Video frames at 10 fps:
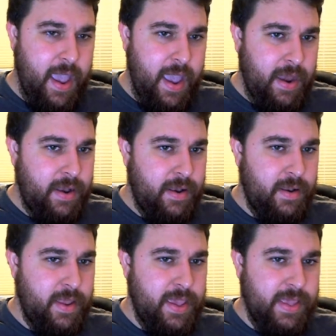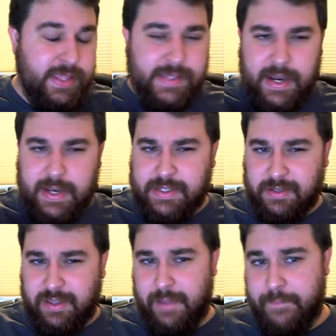and it's not
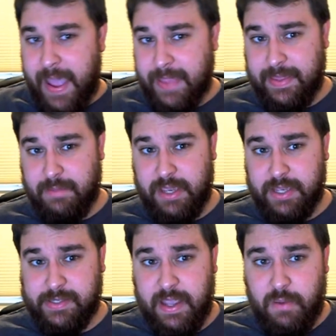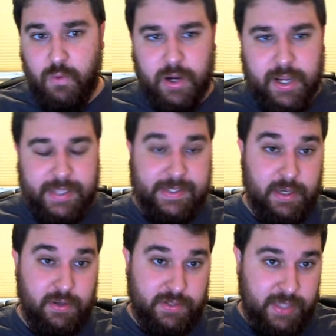necessarily a bad thing because they work as singles.